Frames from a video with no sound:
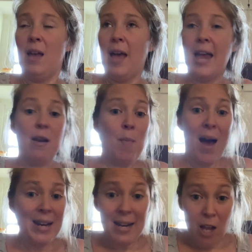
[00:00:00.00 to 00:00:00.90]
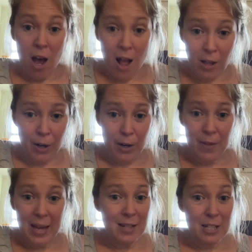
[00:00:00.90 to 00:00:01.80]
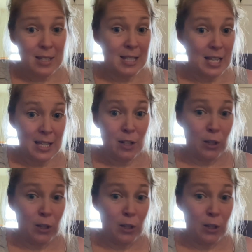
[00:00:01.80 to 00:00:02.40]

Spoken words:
an embodied color that just doesn't